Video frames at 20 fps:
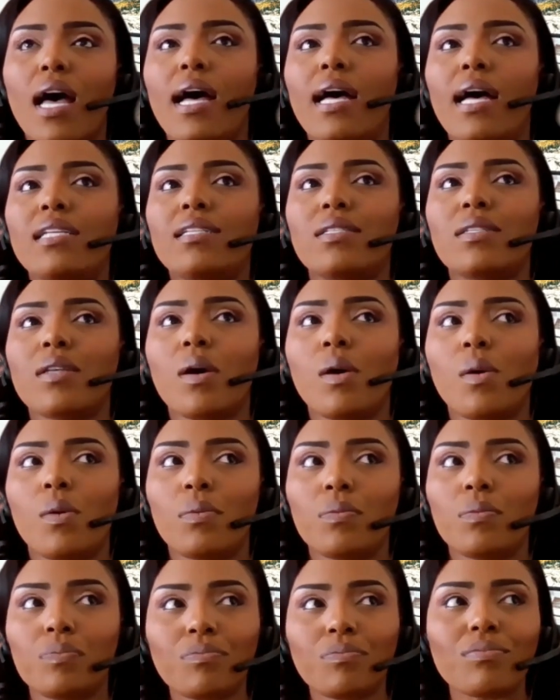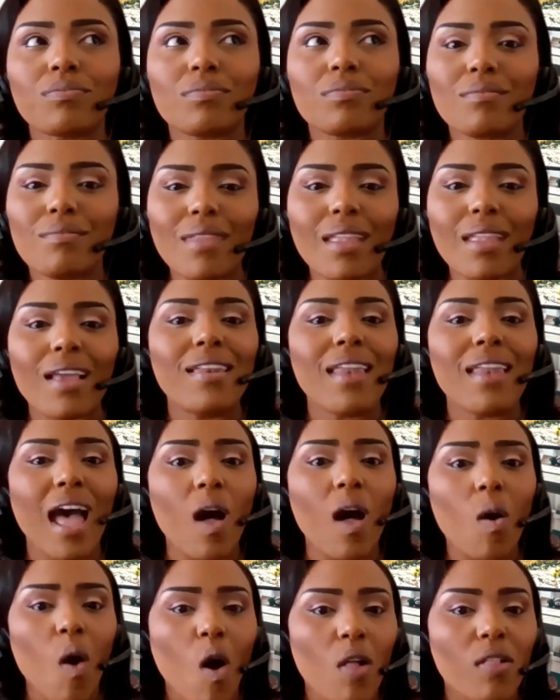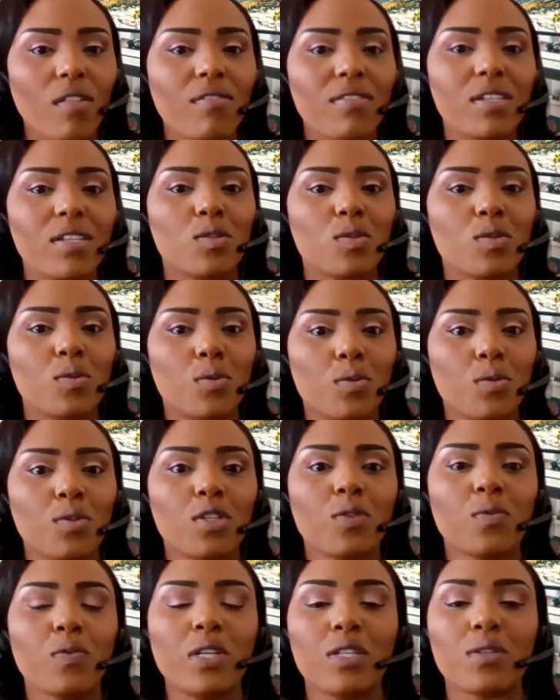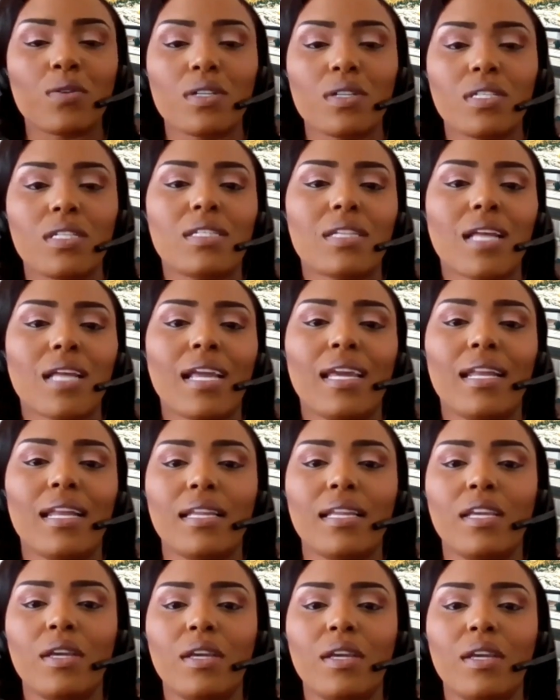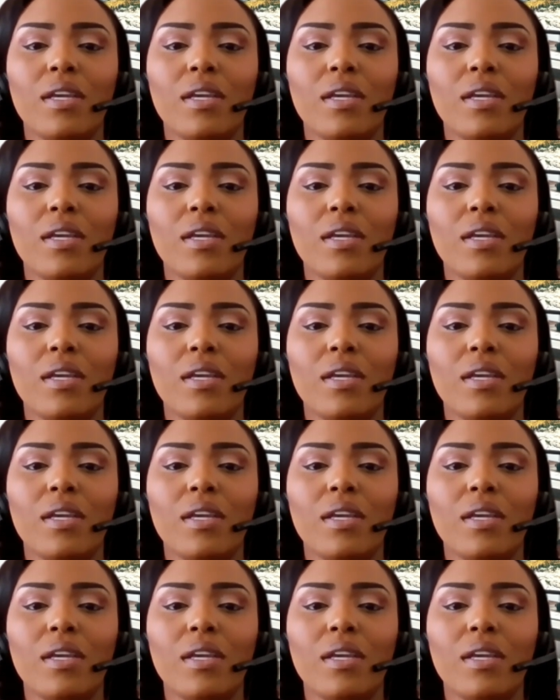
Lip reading: So now all of these tools and resources, I can,